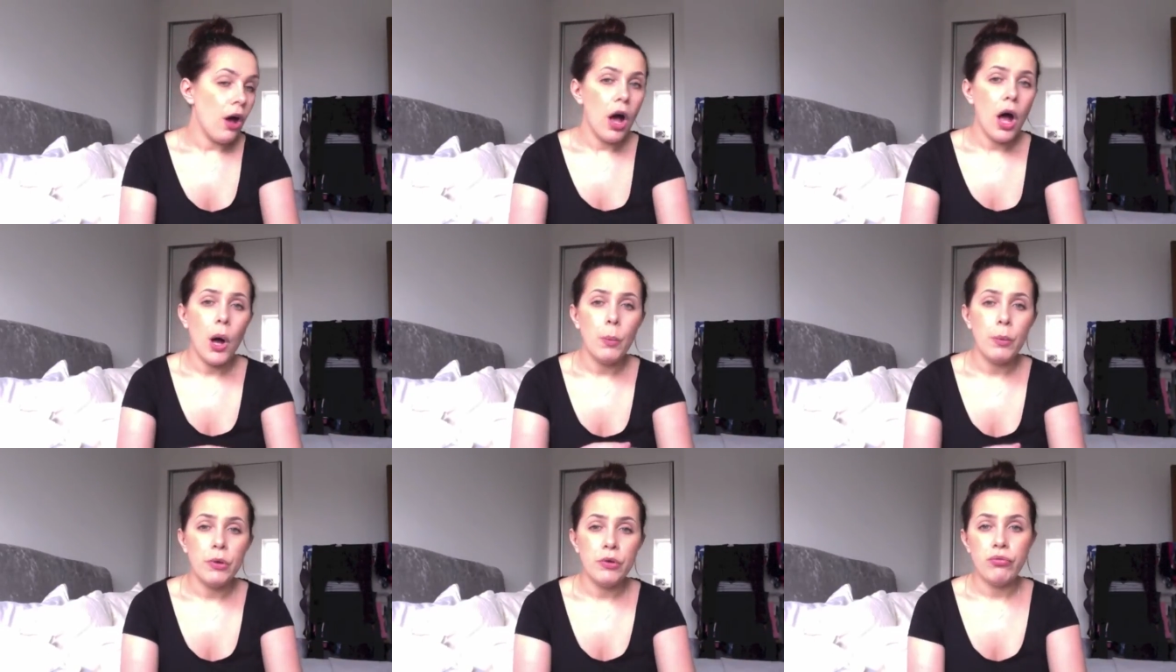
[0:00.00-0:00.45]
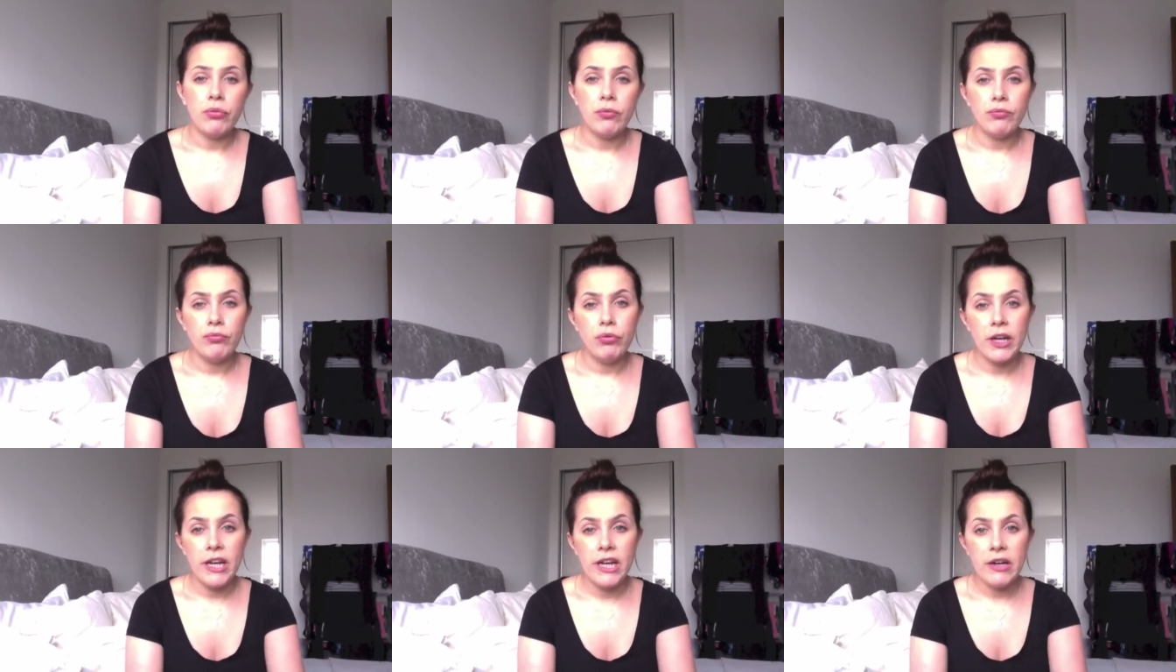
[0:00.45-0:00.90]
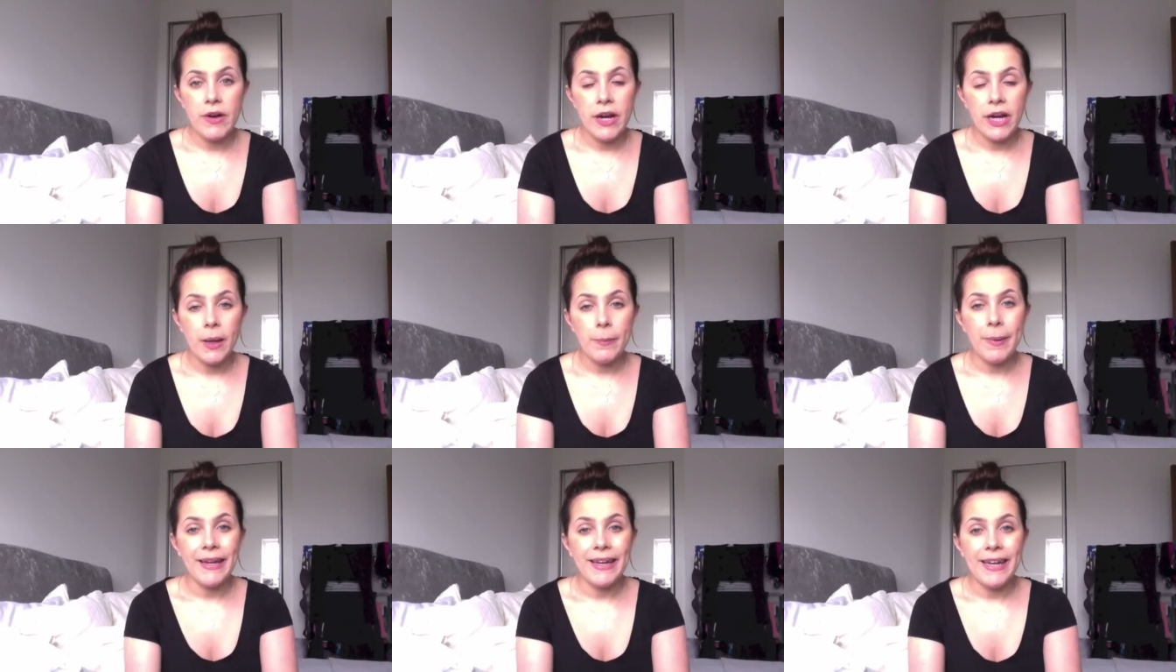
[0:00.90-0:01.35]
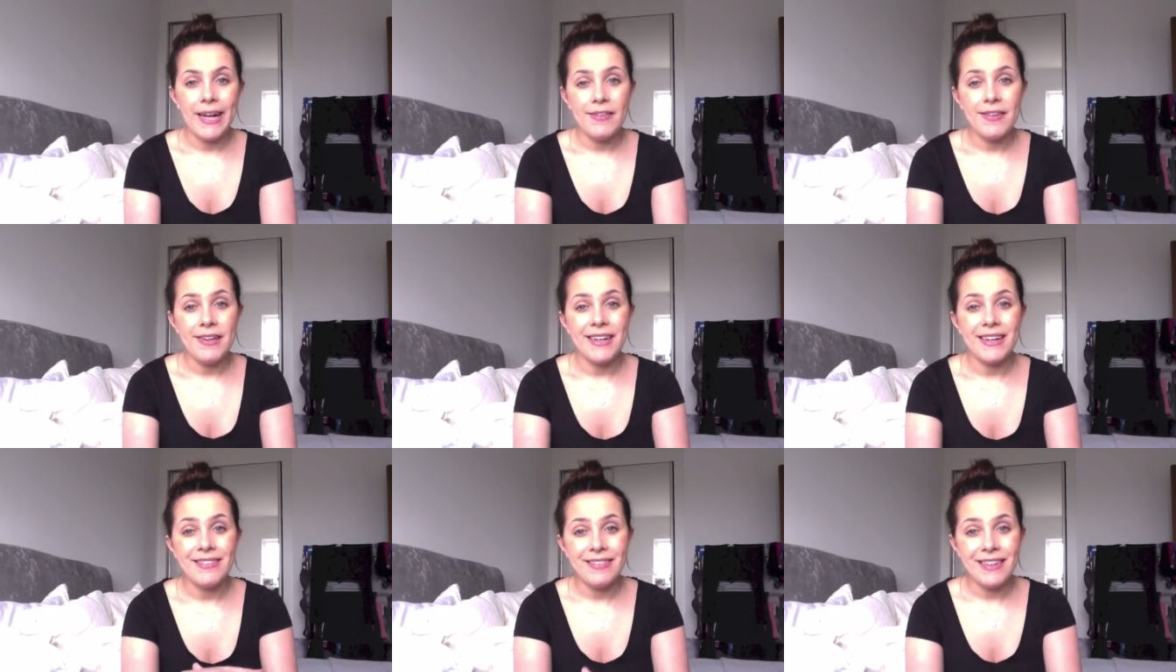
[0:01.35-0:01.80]
I would really recommend
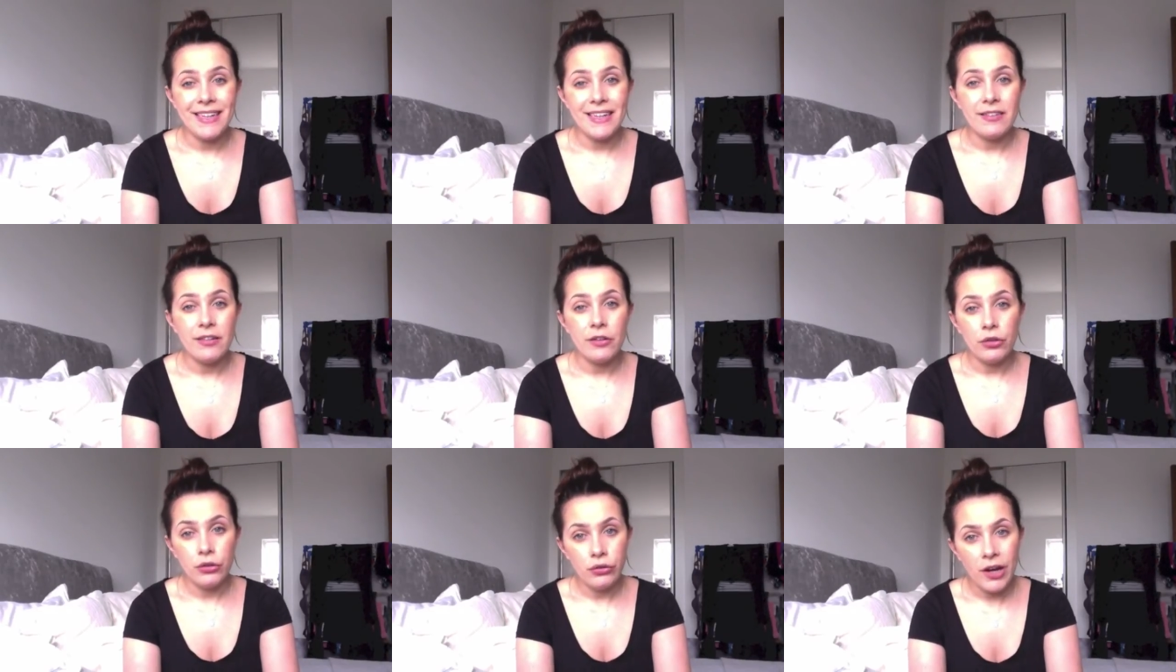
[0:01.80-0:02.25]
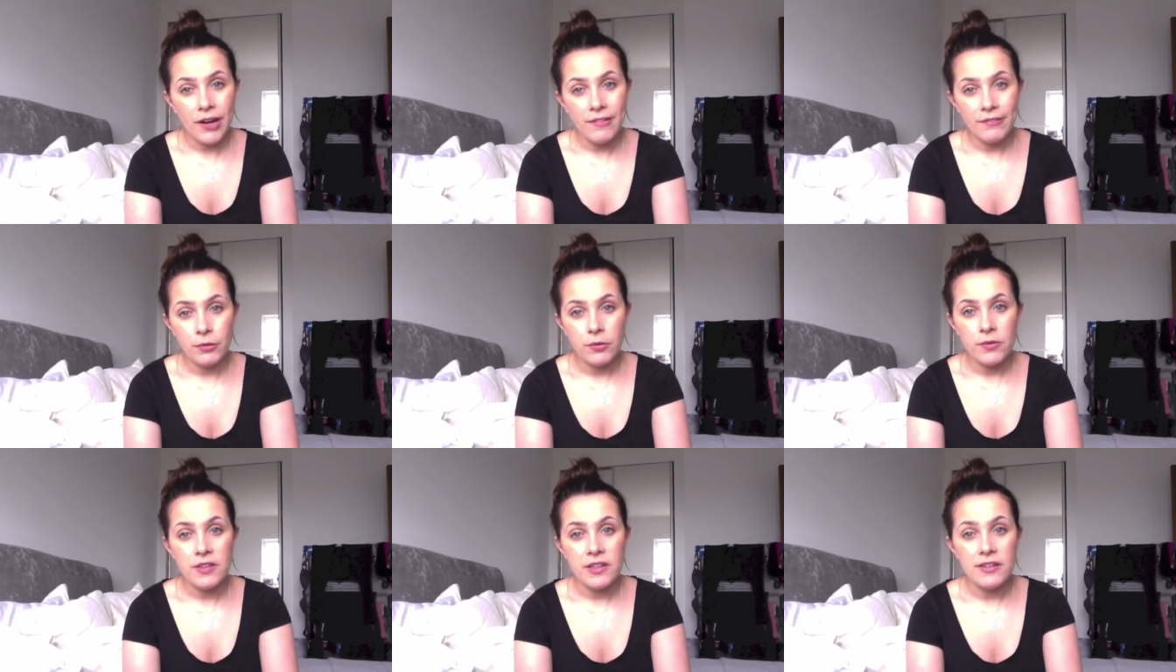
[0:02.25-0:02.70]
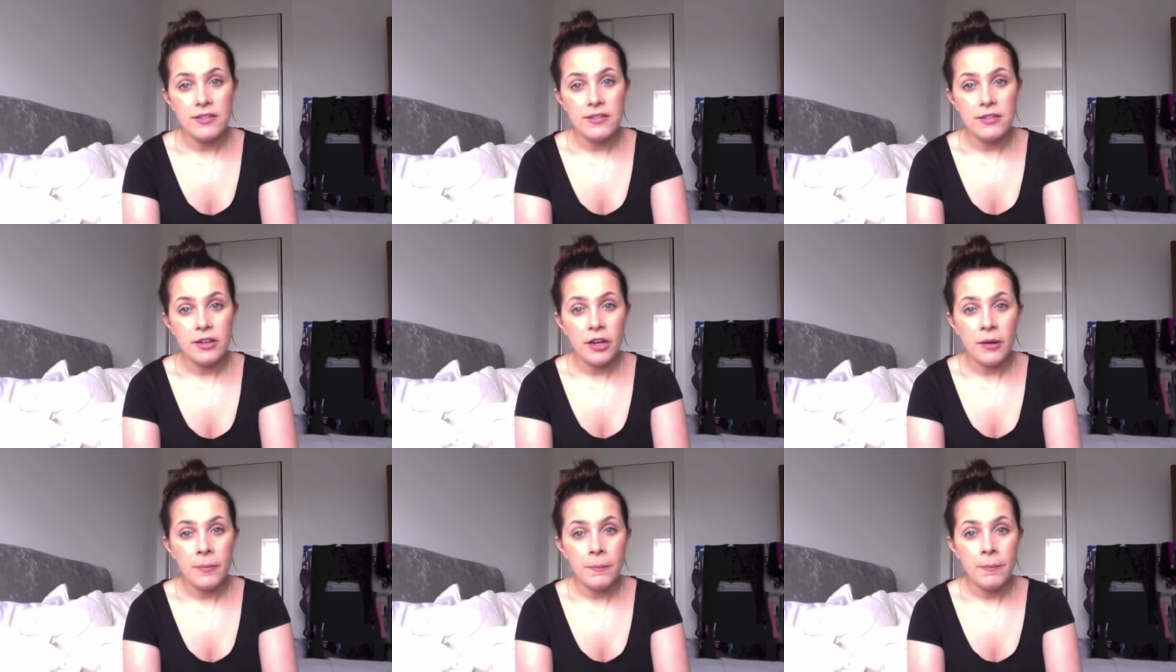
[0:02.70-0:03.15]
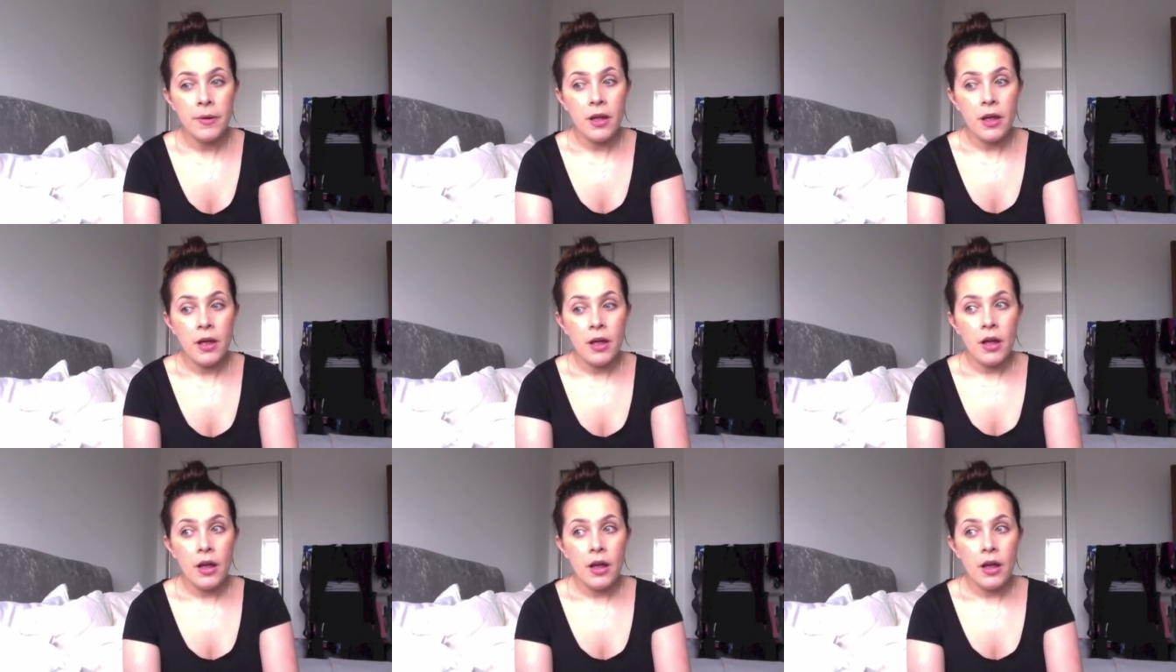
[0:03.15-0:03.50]
getting a decent travel system.